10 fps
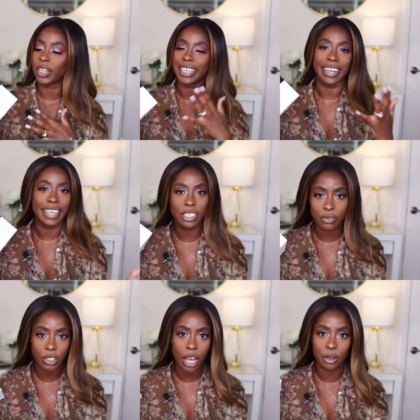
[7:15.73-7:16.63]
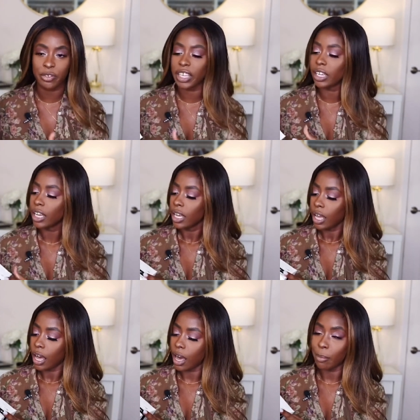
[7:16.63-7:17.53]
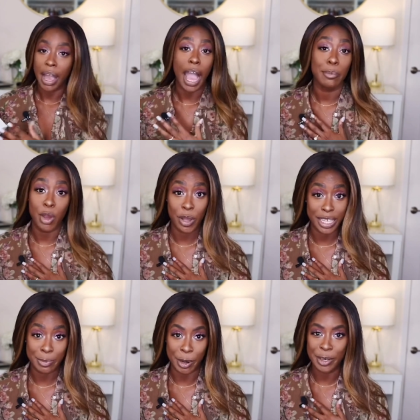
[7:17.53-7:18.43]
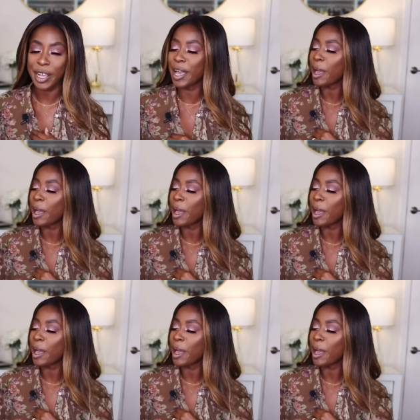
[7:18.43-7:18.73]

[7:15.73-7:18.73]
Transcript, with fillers: or getting into photography, I'm no expert,